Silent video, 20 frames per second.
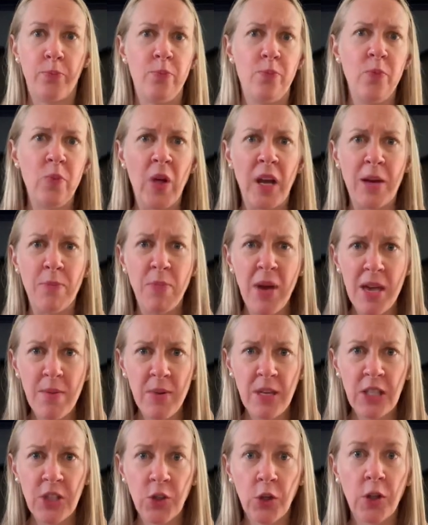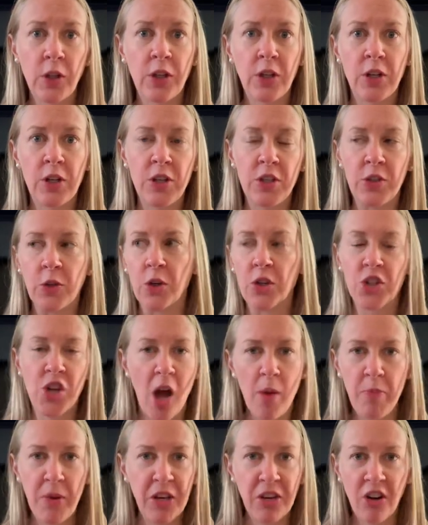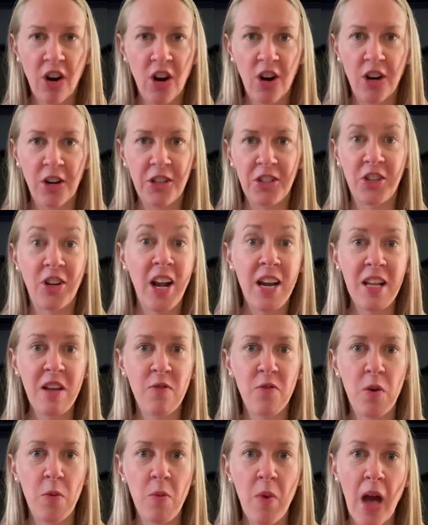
like baby strollers or shopping carts or any of the